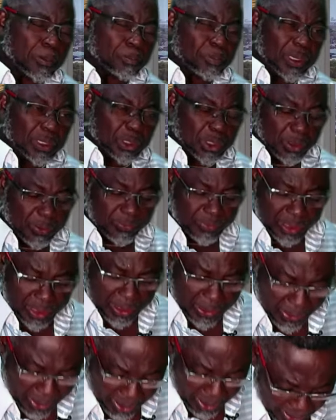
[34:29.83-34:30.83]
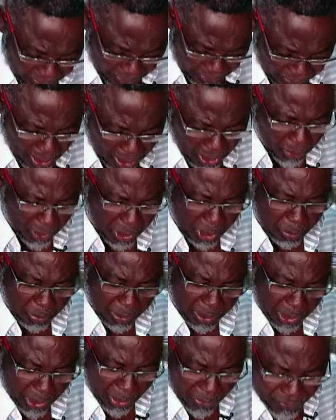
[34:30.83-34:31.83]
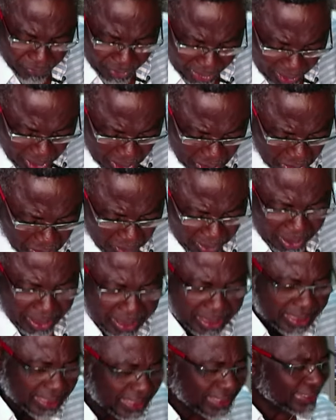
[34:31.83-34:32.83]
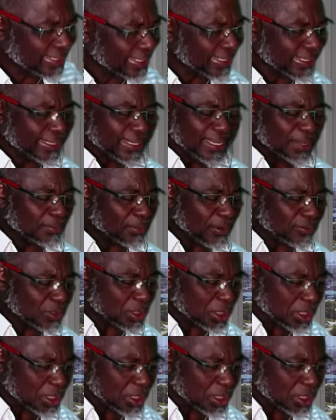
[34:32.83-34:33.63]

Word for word: the picture of the grave. We speak your victory in the name of